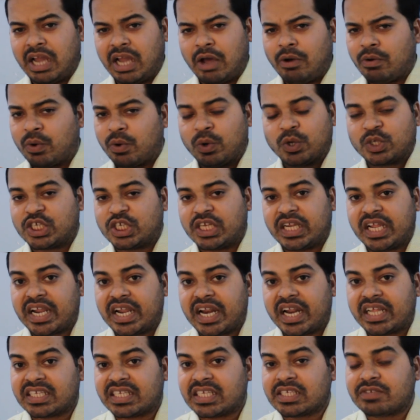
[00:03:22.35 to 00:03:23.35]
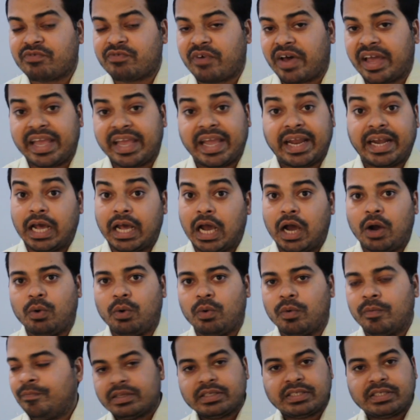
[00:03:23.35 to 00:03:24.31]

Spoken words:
Now question arises, why and how?